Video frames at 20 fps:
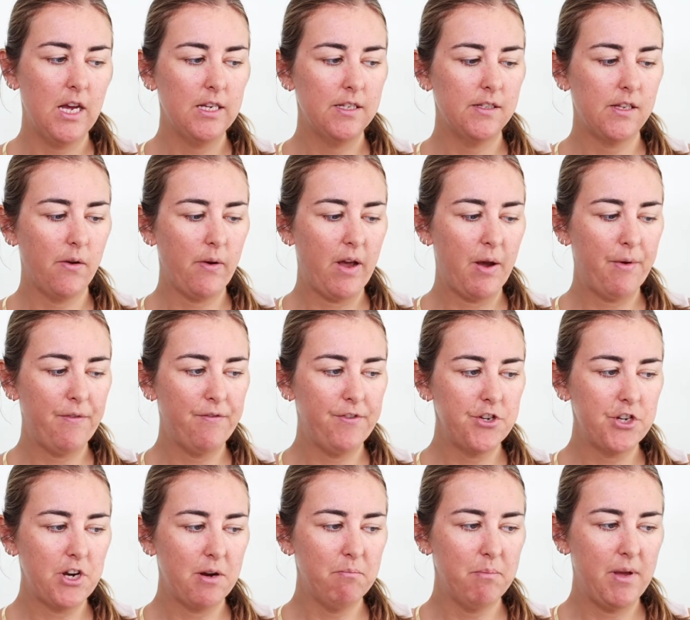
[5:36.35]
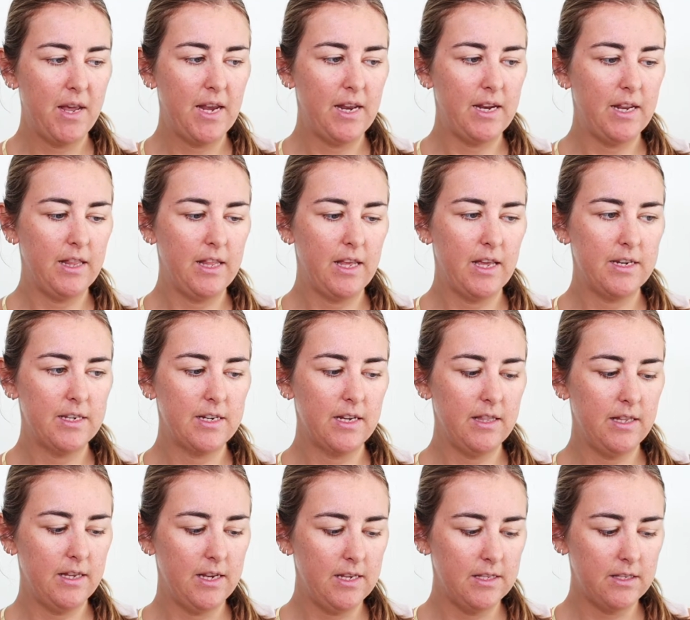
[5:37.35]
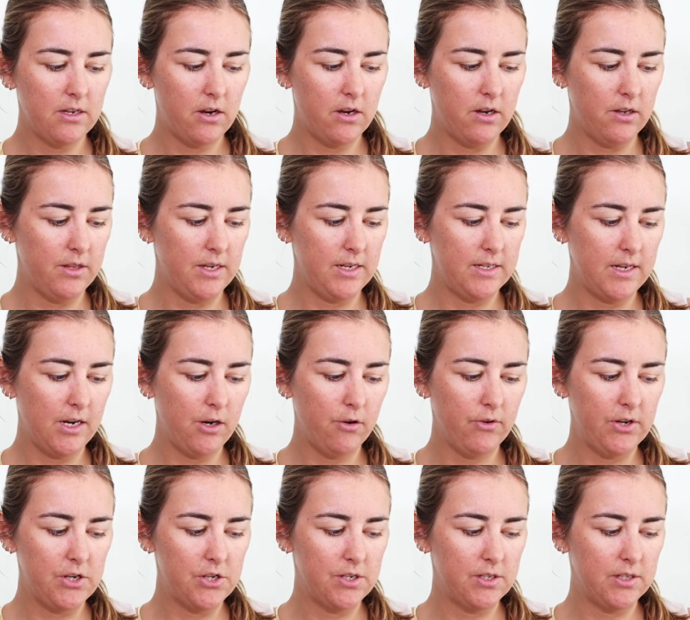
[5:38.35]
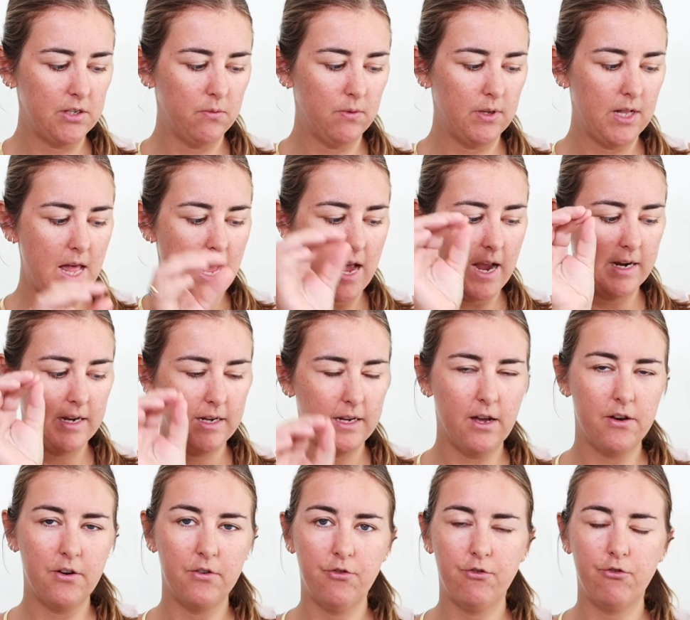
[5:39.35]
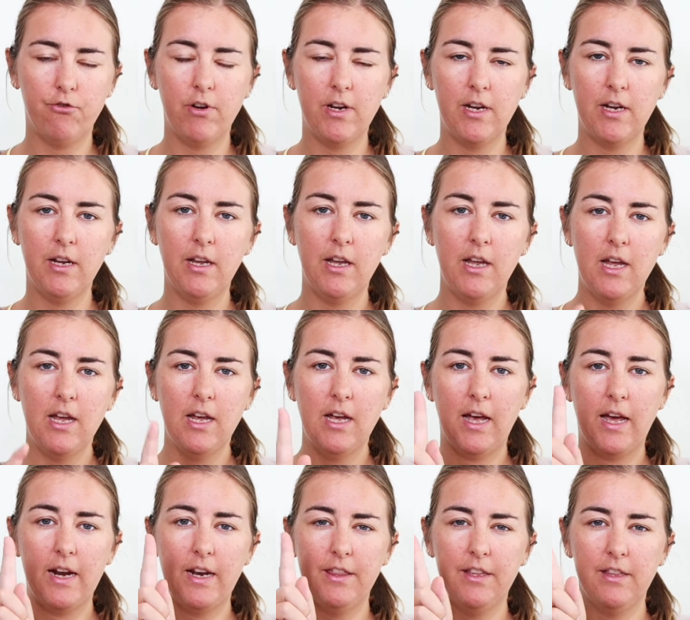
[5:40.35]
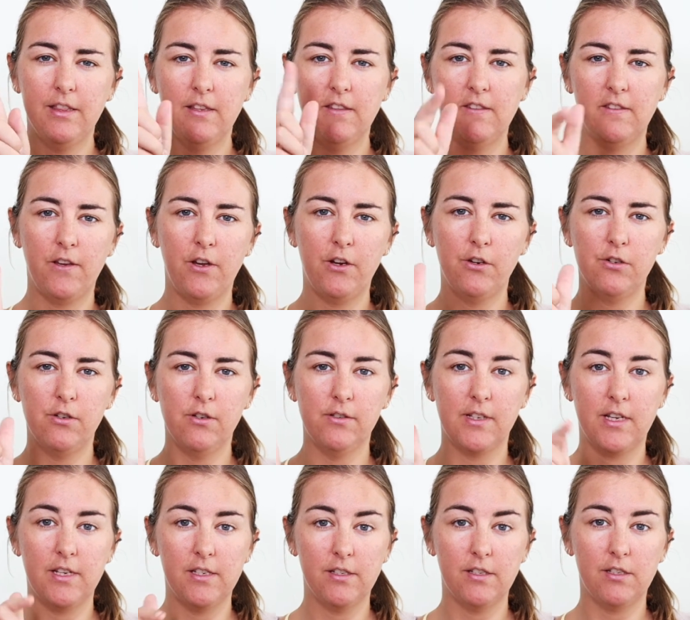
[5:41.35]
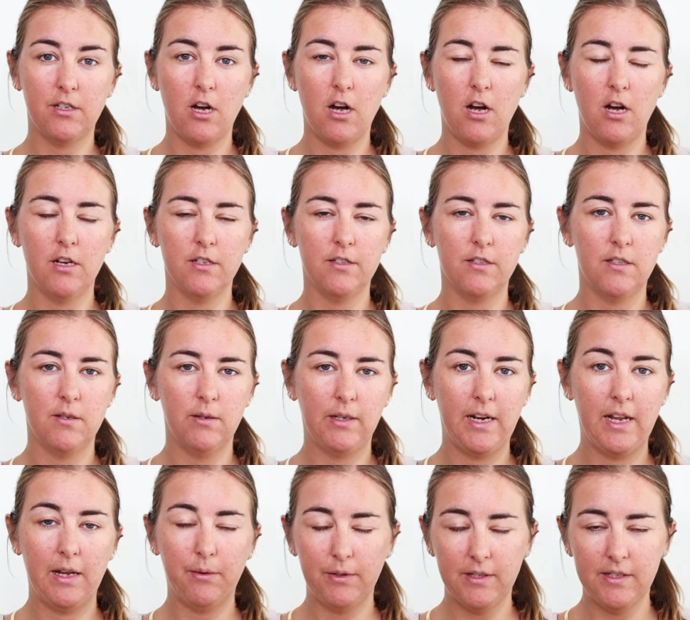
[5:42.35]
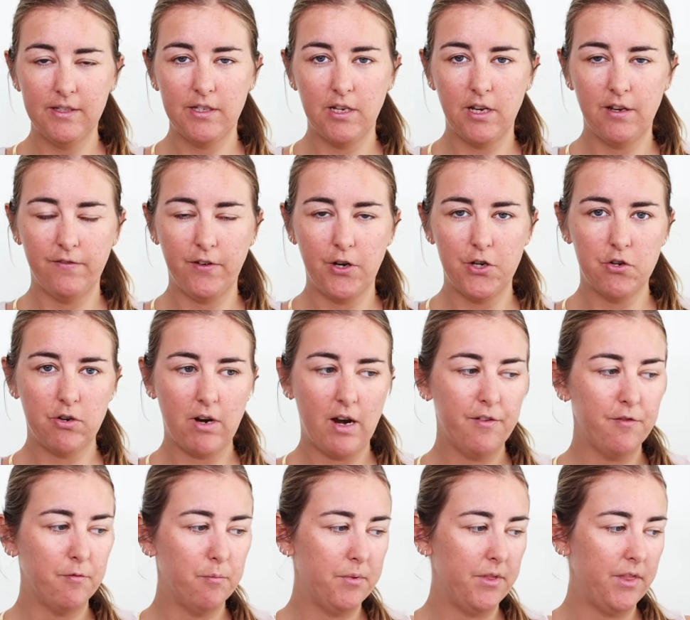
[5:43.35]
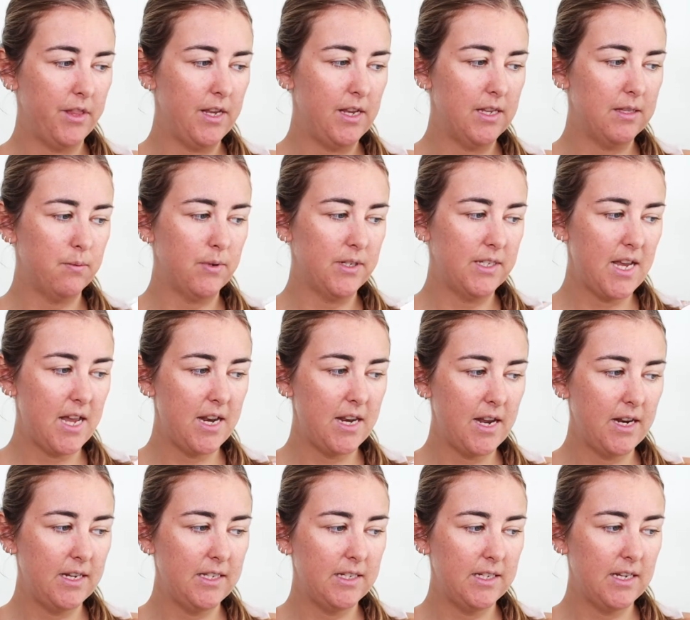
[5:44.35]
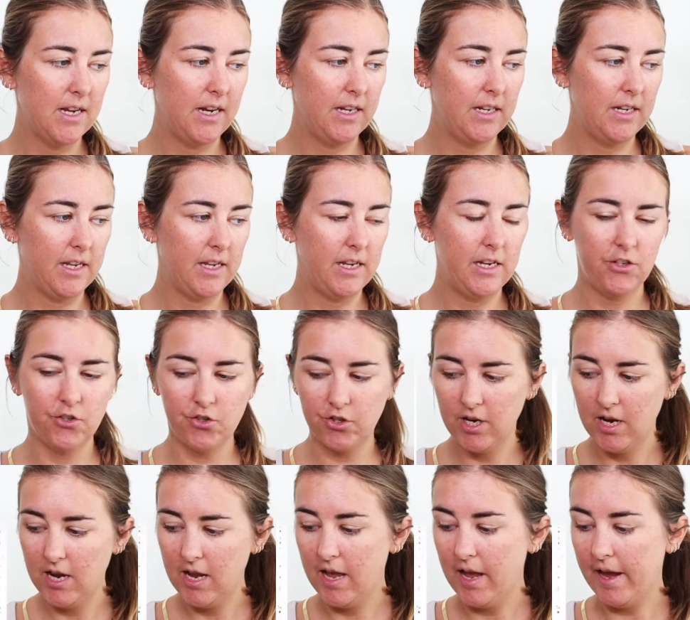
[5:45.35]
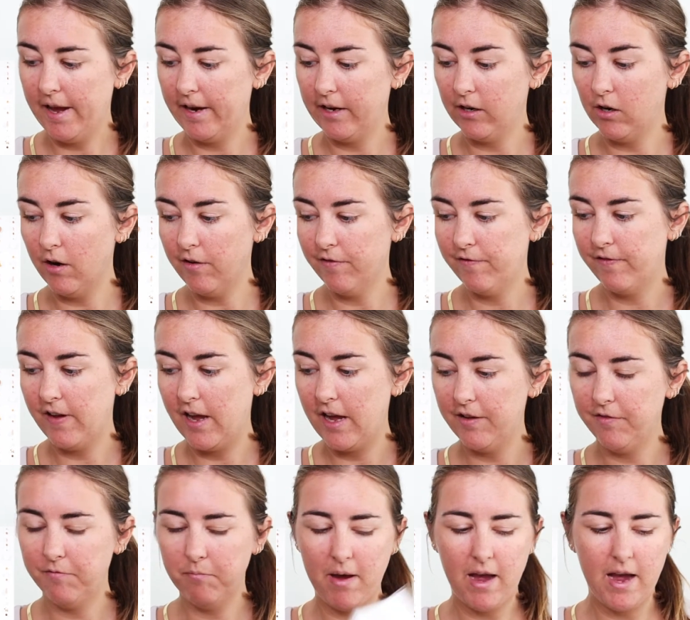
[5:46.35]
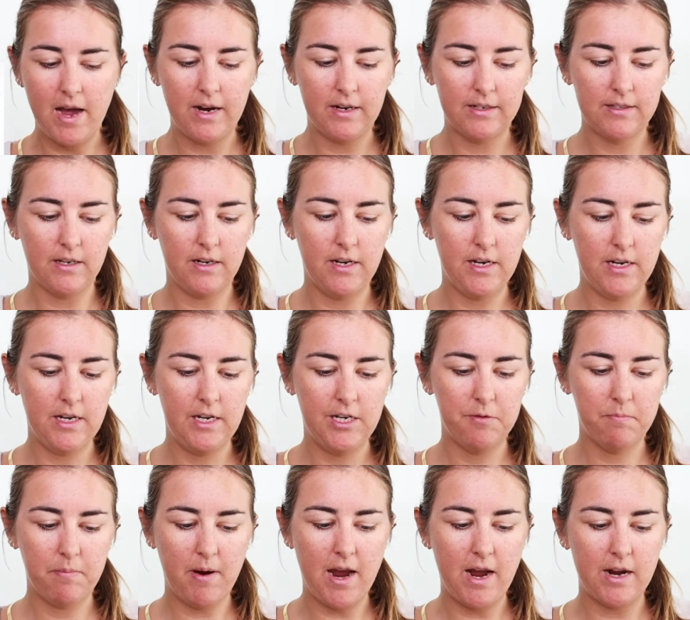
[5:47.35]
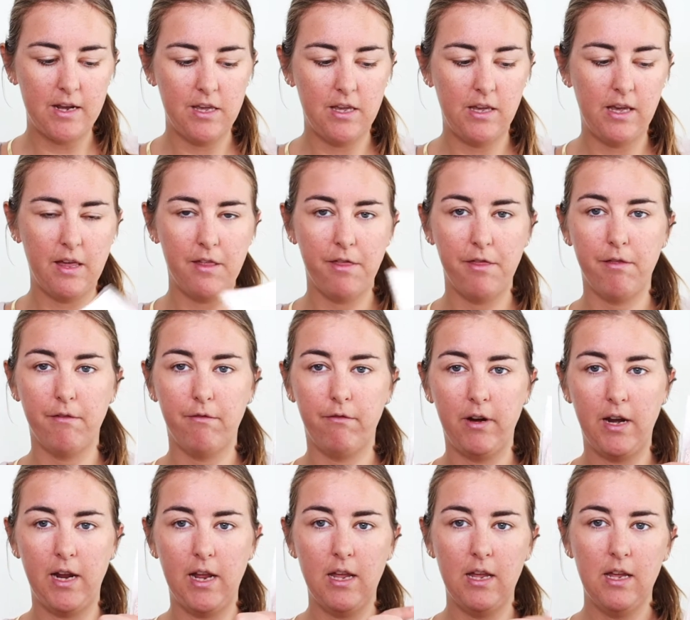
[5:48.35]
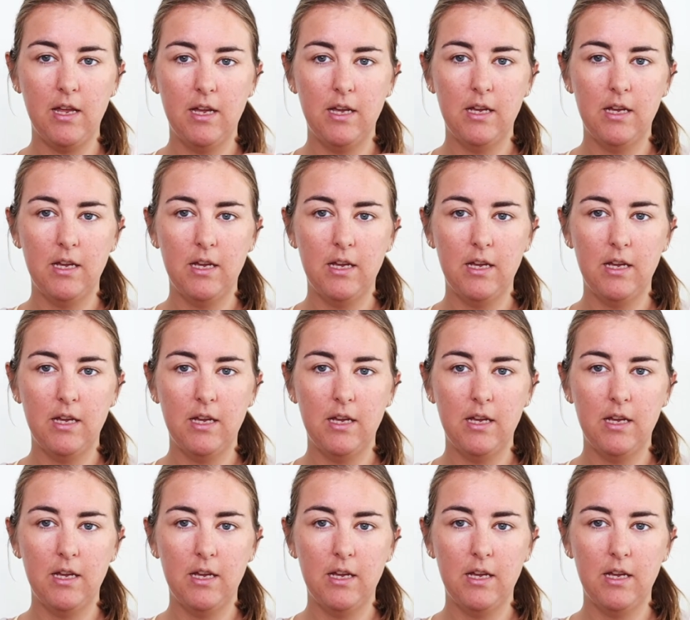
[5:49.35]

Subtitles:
So I went for champagne in the end, and these are these decorations that will hang on a string, and I think there's circles and stars. So again, I will insert a photograph. These were $10.99 each, and I got 5 packs, and in each pack you get 3.